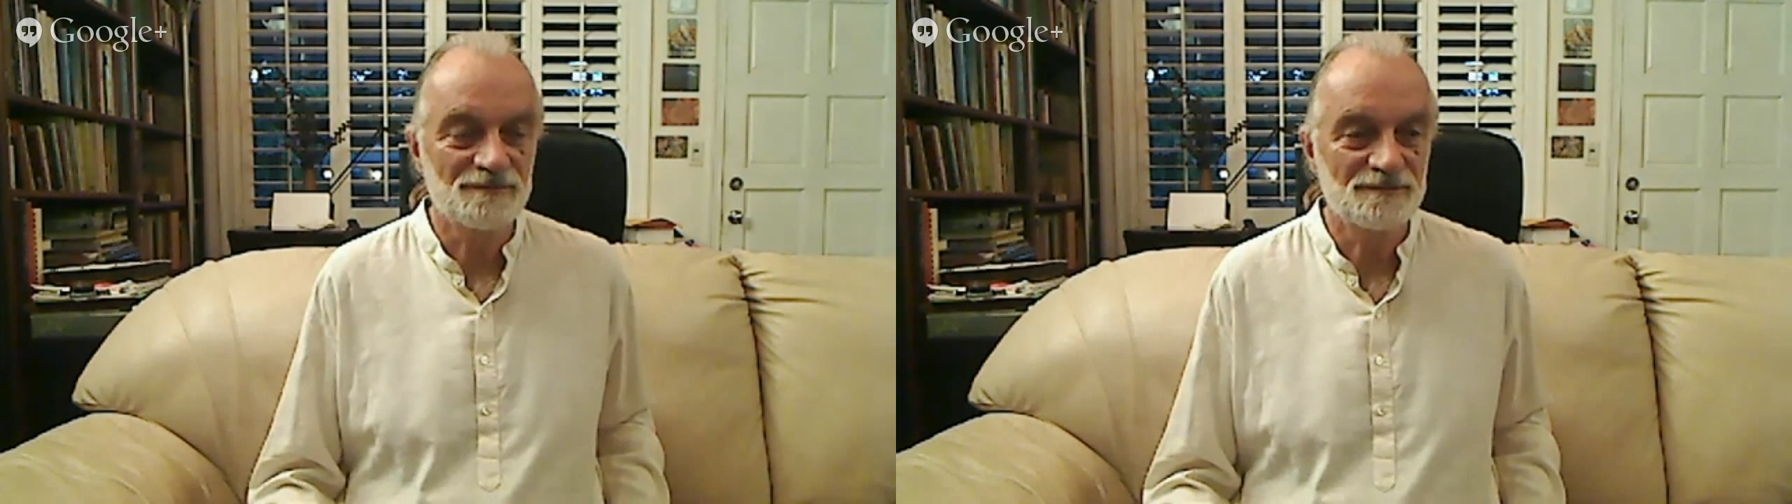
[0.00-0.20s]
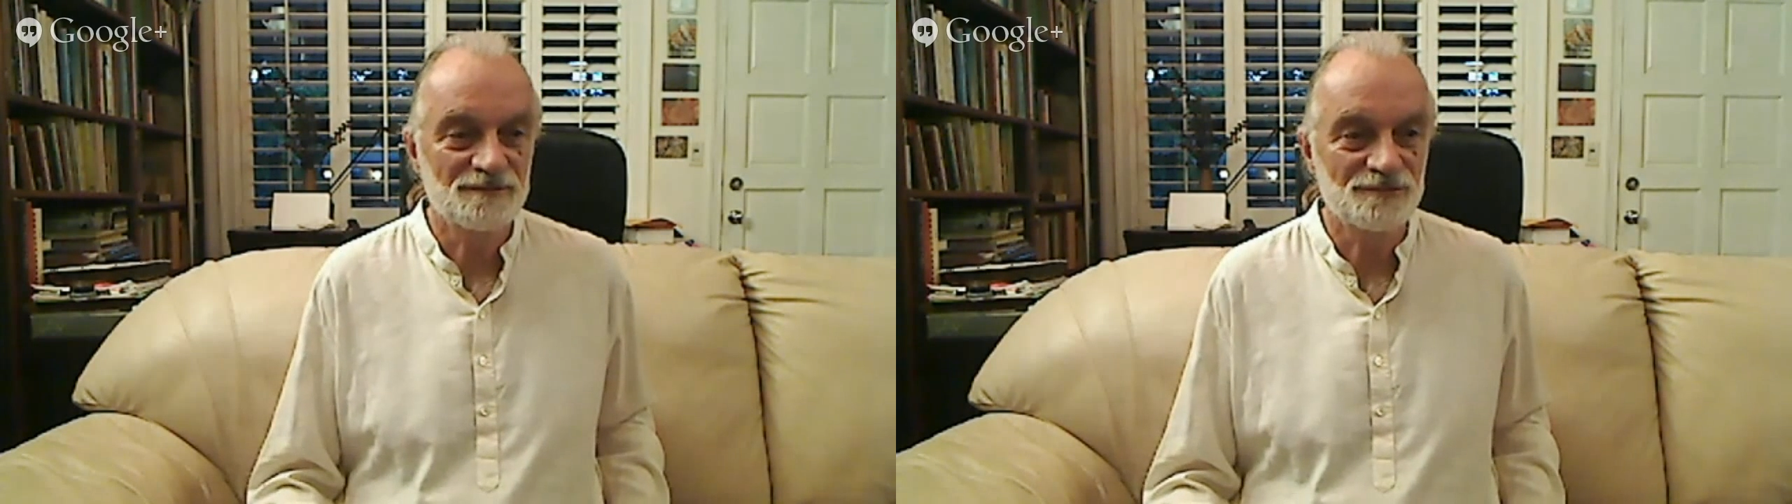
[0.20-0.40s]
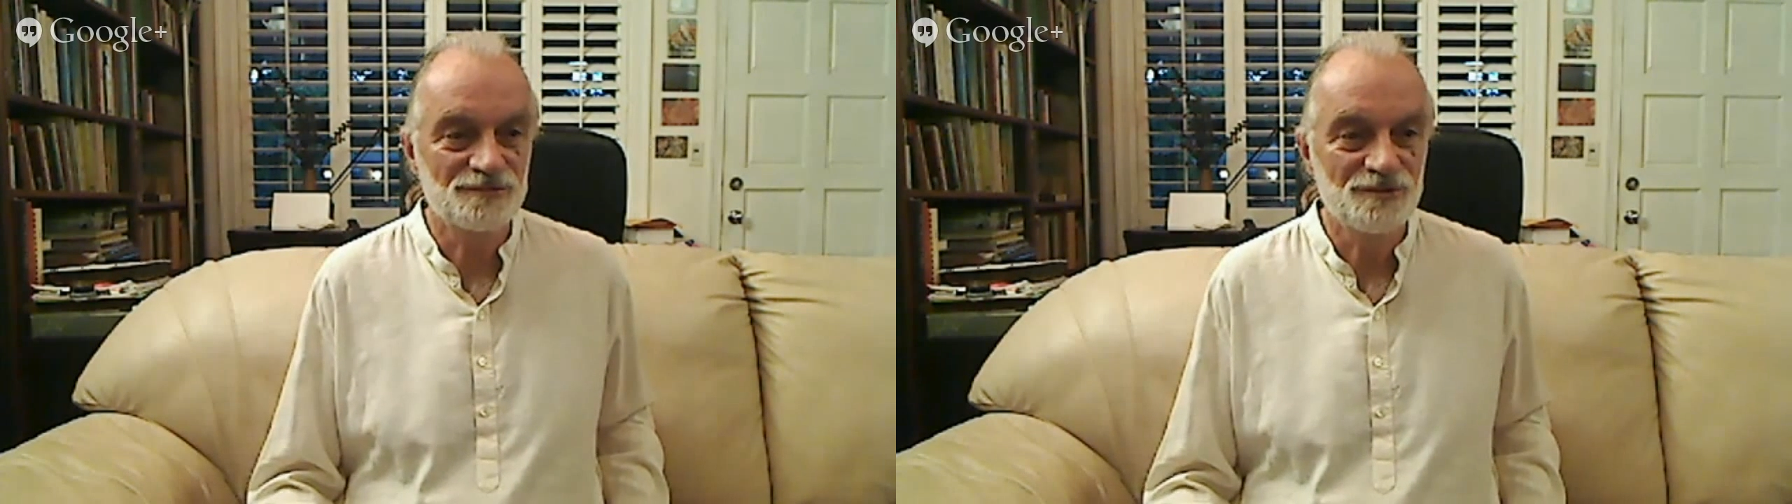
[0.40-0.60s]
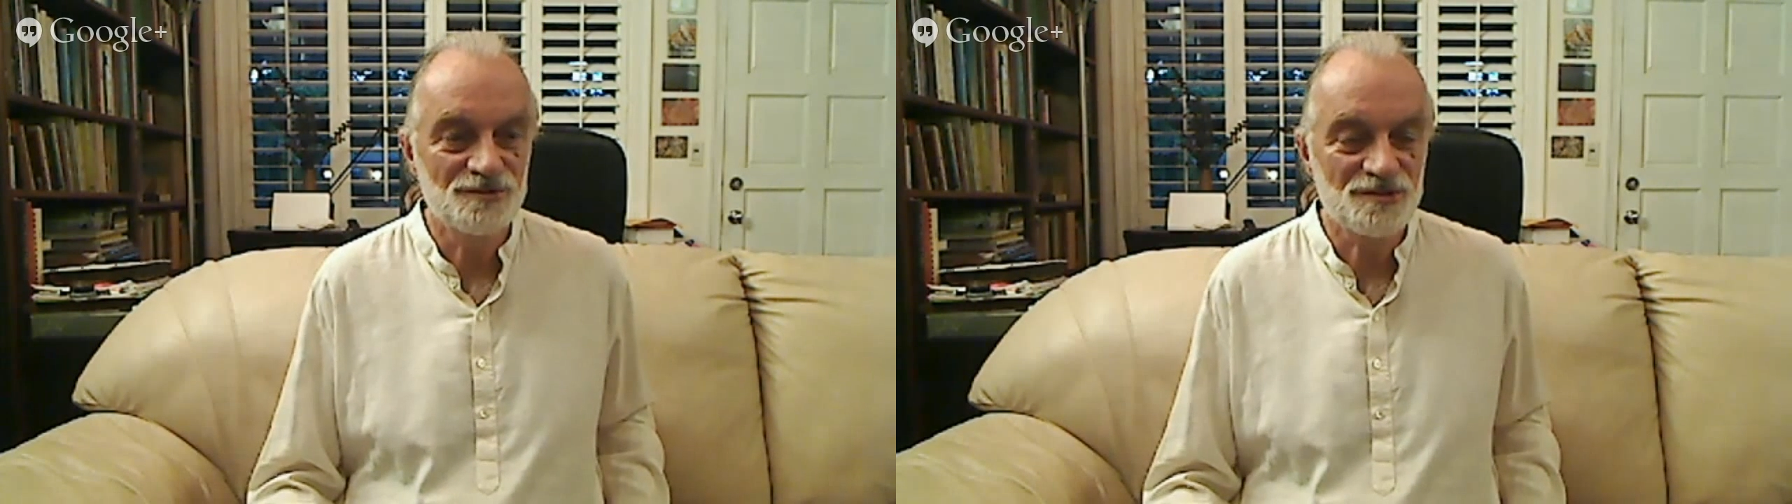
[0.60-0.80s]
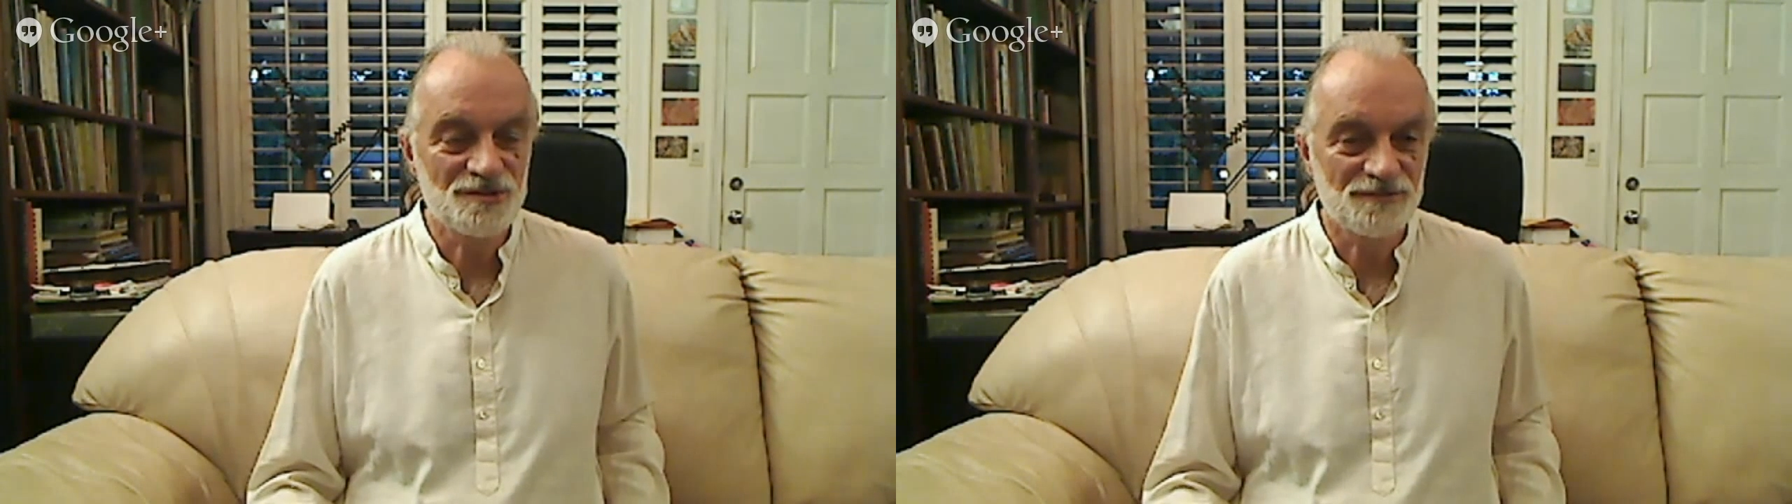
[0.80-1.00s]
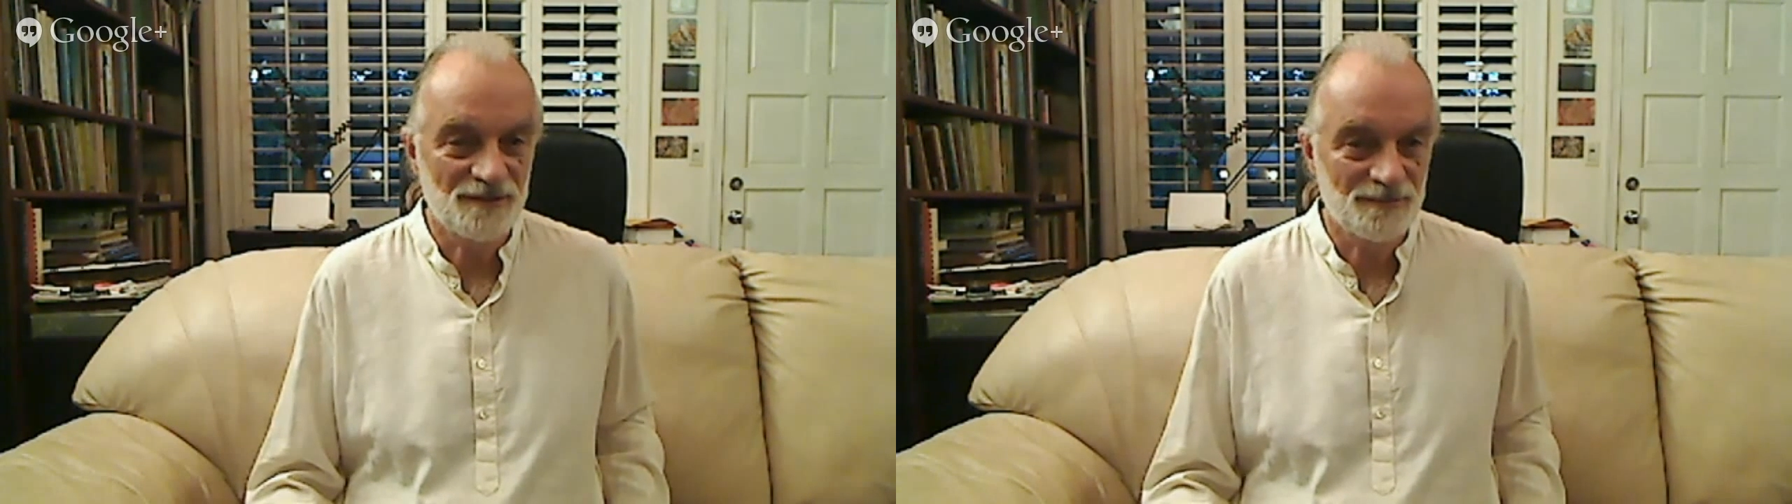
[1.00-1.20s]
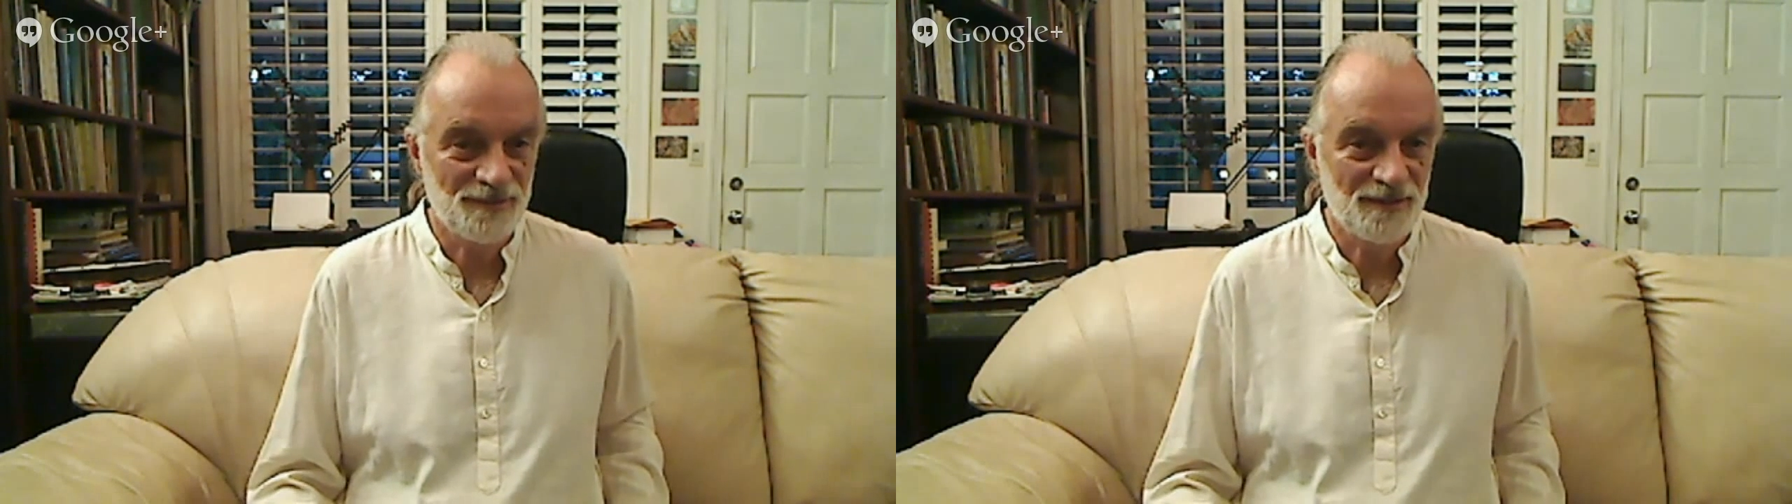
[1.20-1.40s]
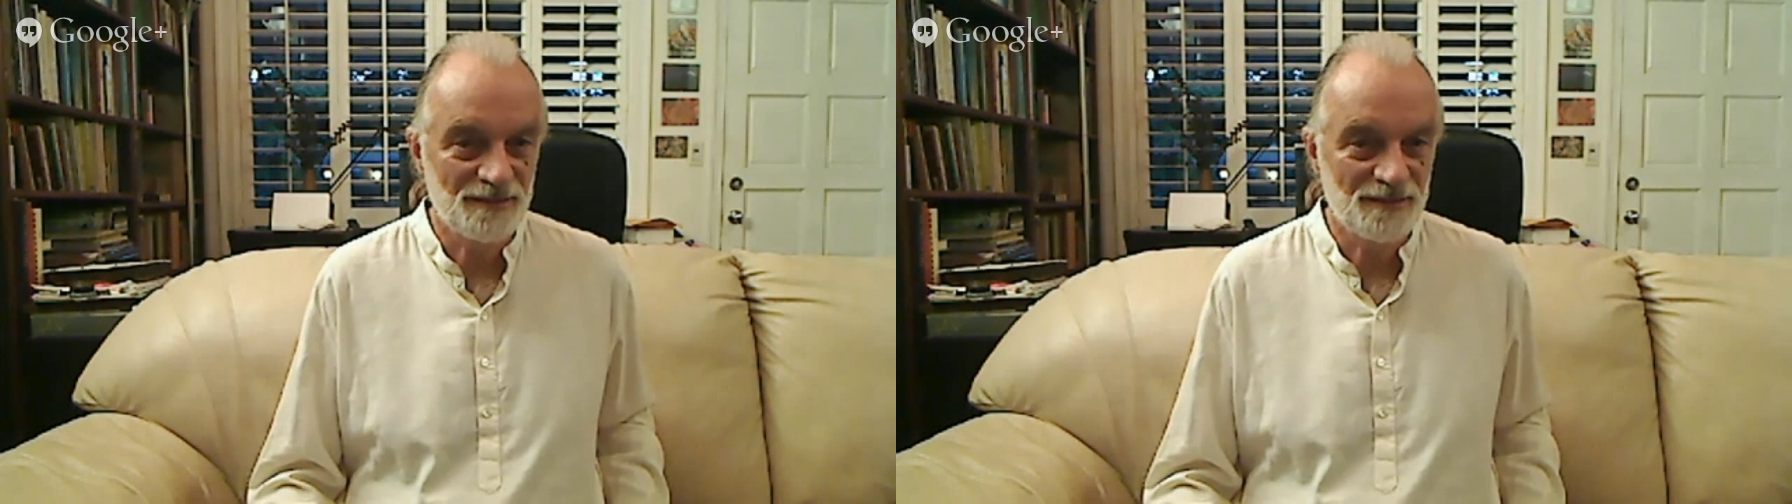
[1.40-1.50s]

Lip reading: the roots of our pain,